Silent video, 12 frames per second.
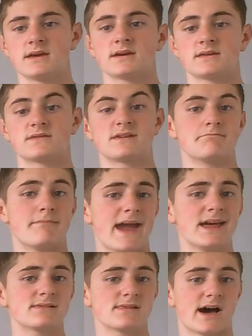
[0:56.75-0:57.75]
The
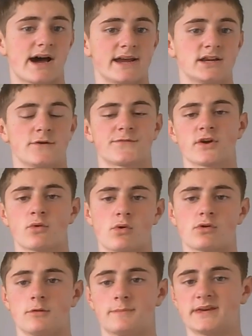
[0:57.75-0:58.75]
main line of the
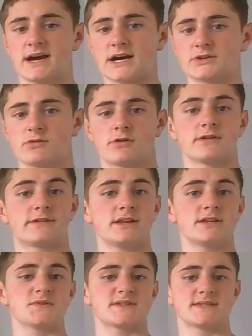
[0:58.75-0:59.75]
GIUOCO piano
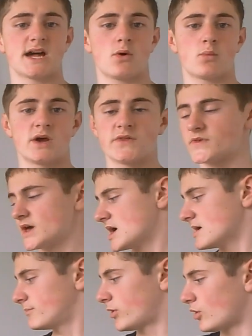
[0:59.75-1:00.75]
continues now with
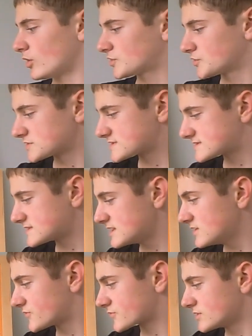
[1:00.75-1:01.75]
pawn to
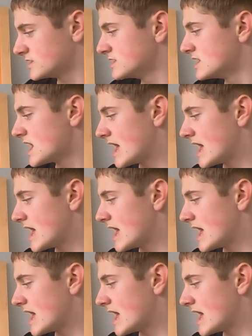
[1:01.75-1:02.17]
c3,